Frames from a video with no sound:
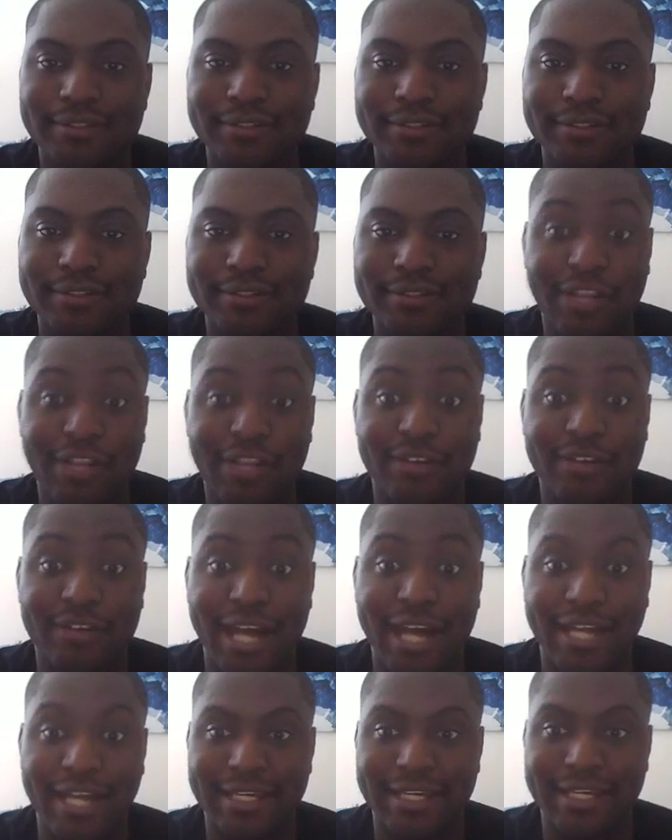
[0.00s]
You saw
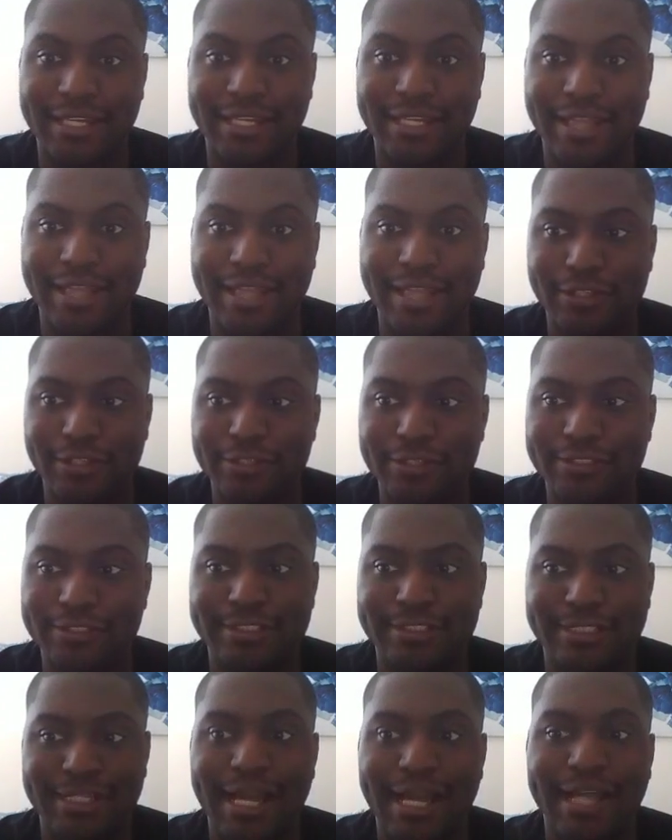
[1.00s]
Okada getting there and losing
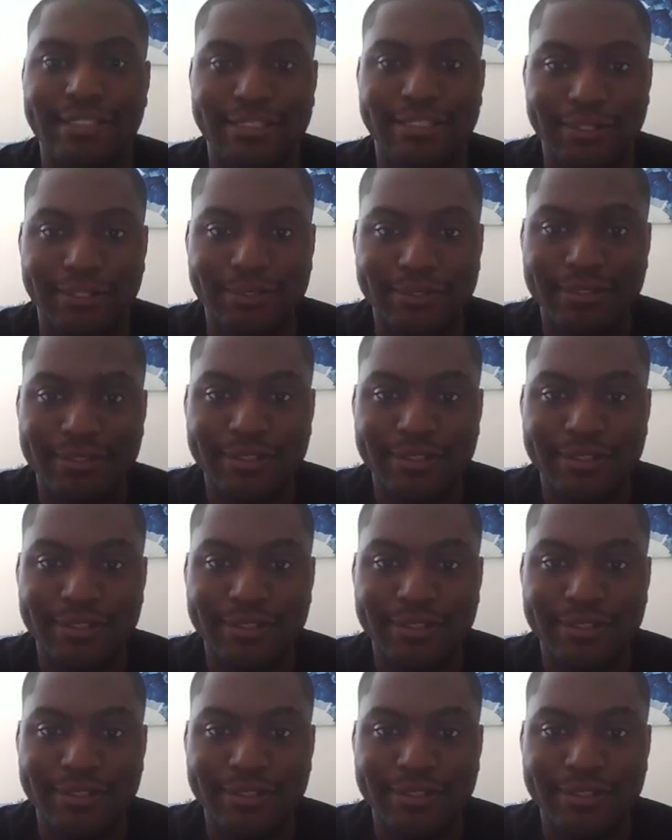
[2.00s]
to Naito,